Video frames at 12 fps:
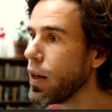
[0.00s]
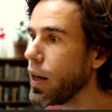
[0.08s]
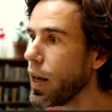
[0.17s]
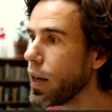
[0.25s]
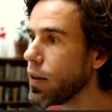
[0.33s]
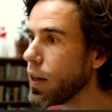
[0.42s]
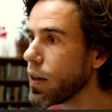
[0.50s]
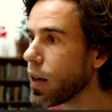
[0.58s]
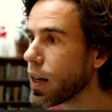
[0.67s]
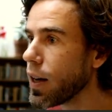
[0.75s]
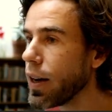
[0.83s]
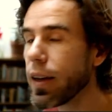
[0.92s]
And then
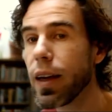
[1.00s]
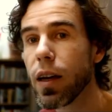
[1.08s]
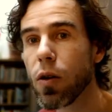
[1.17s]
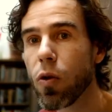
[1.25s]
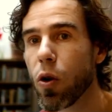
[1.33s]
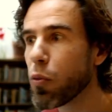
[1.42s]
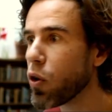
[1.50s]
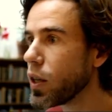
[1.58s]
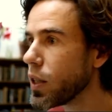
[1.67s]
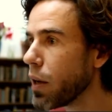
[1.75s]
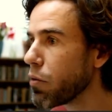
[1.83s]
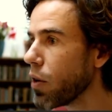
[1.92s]
I click here or
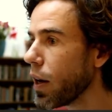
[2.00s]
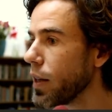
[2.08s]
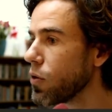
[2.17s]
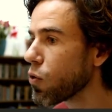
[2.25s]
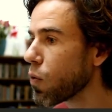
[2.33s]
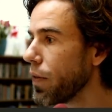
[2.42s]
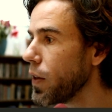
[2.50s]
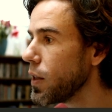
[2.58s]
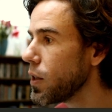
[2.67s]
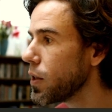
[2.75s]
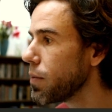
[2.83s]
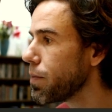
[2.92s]
press F9 to run
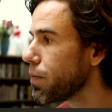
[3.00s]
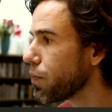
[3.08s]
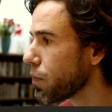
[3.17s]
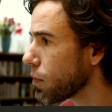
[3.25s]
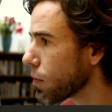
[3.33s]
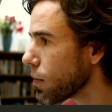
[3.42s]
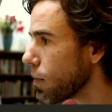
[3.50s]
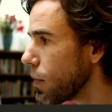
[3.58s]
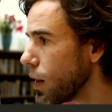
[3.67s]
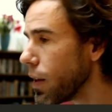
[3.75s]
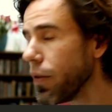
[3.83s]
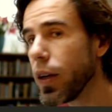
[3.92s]
this.
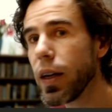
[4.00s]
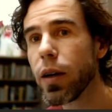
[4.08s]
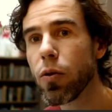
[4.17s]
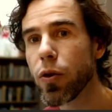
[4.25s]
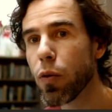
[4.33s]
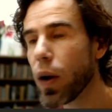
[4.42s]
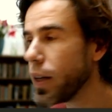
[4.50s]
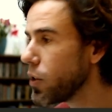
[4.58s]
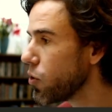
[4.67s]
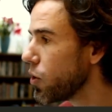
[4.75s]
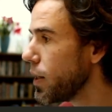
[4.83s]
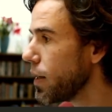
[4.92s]
And then here on the right,
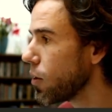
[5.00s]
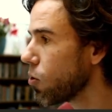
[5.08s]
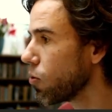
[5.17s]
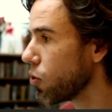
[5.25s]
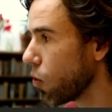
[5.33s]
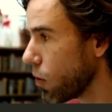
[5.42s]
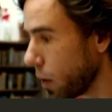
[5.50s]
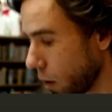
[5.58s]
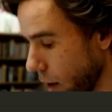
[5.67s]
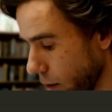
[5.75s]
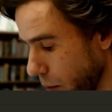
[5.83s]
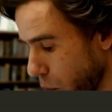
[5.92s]
you see in the console, it
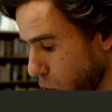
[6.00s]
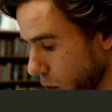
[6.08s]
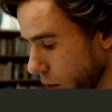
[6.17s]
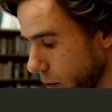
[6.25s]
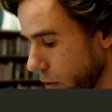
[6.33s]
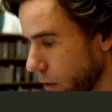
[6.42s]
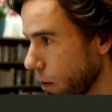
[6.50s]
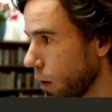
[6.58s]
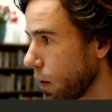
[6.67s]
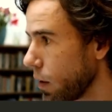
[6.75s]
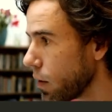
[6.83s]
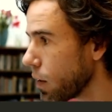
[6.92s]
got imported.
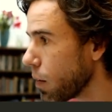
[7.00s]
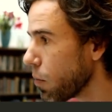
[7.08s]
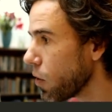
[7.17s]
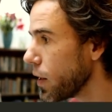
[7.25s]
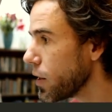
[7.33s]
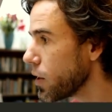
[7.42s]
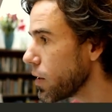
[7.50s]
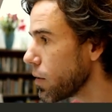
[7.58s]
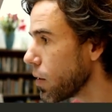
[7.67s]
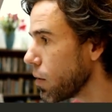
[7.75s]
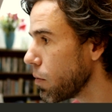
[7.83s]
Number list.